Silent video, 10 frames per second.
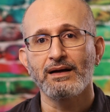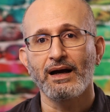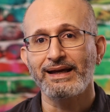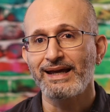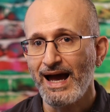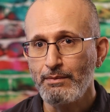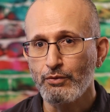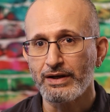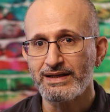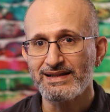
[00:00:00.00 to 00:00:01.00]
a
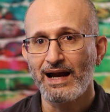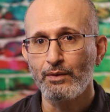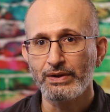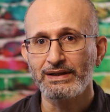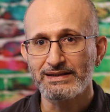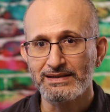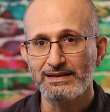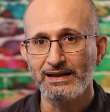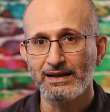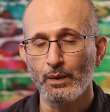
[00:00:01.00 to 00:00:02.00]
camera is not really
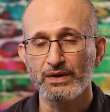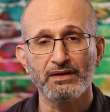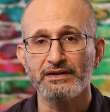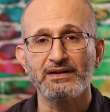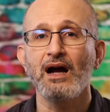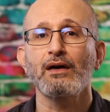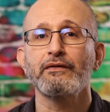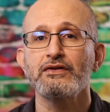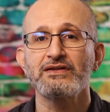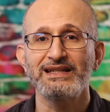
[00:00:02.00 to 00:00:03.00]
seeing what the
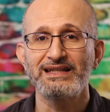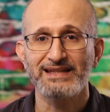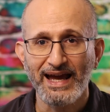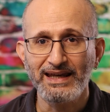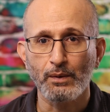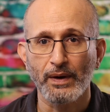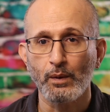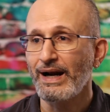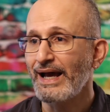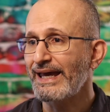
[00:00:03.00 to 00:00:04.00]
photographer sees anyway.
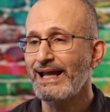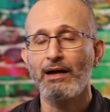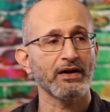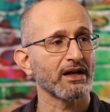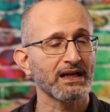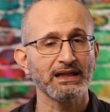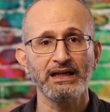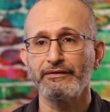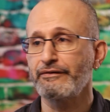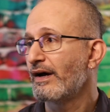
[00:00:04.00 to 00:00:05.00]
When I get out on a
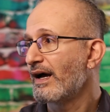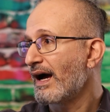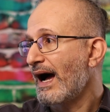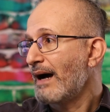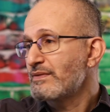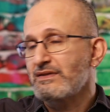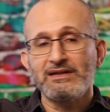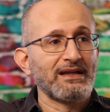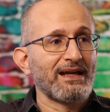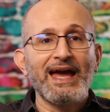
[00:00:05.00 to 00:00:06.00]
cliff, I'm
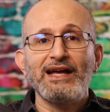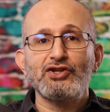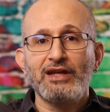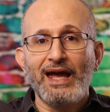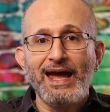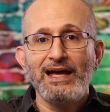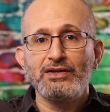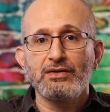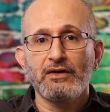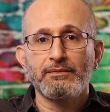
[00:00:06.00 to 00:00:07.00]
seeing edge to
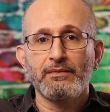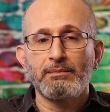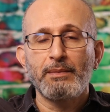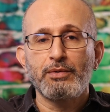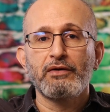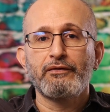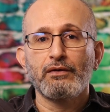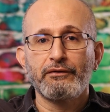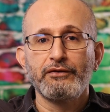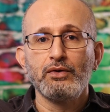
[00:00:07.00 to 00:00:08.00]
edge of my
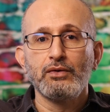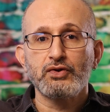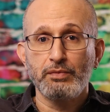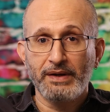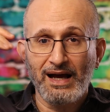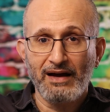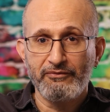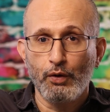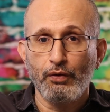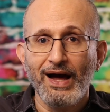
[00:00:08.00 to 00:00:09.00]
peripheral view, assuming I
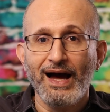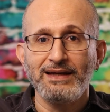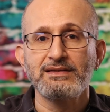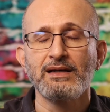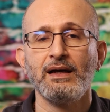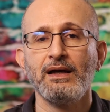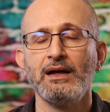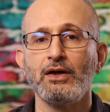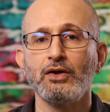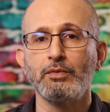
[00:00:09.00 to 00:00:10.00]
have both eyes.
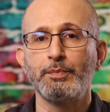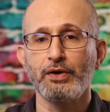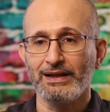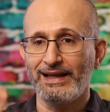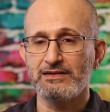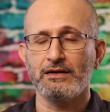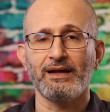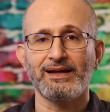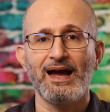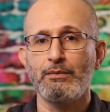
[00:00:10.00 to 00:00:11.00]
You put a lens on a
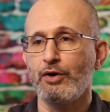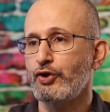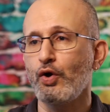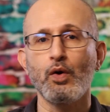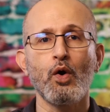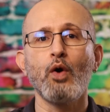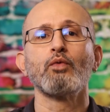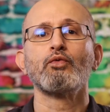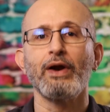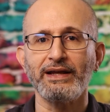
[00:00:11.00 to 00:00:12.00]
camera, you're
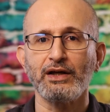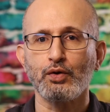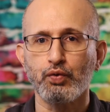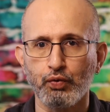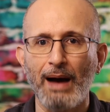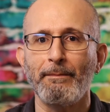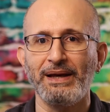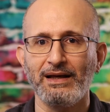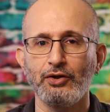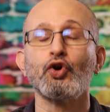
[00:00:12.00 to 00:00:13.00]
already
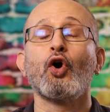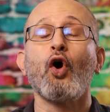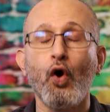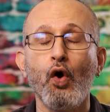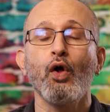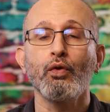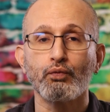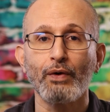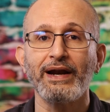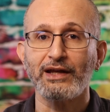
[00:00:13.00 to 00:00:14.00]
cropping. You're
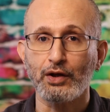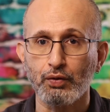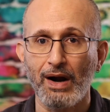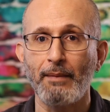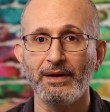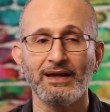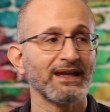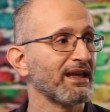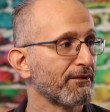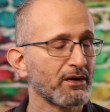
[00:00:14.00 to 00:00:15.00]
already cropping.
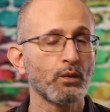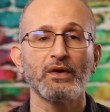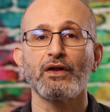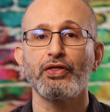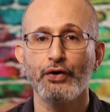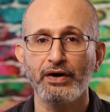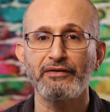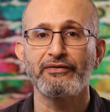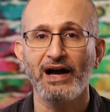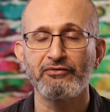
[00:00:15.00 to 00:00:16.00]
Even with a
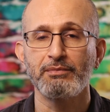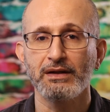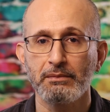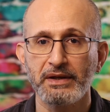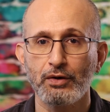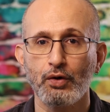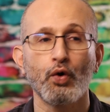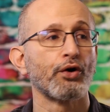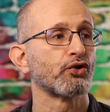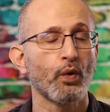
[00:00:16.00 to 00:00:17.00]
35 millimeter
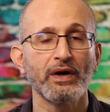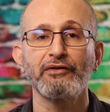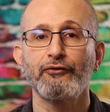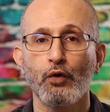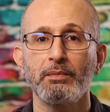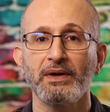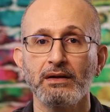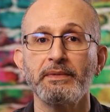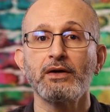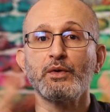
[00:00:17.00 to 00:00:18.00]
or a 24
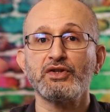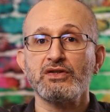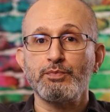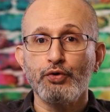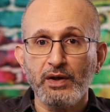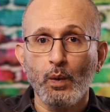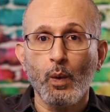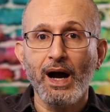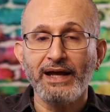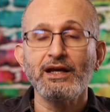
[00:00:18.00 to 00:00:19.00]
millimeter, which is pretty
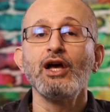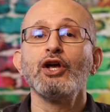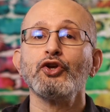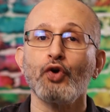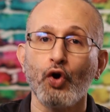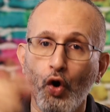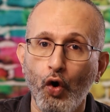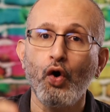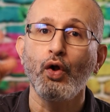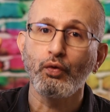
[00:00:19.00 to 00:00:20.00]
wide, you're
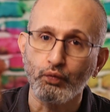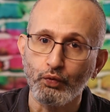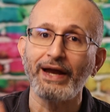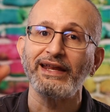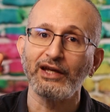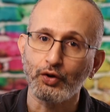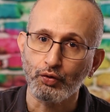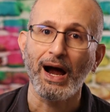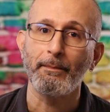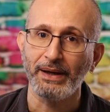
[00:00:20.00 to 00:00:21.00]
already
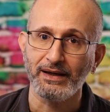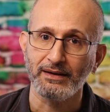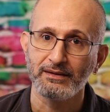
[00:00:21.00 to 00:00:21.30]
cropping.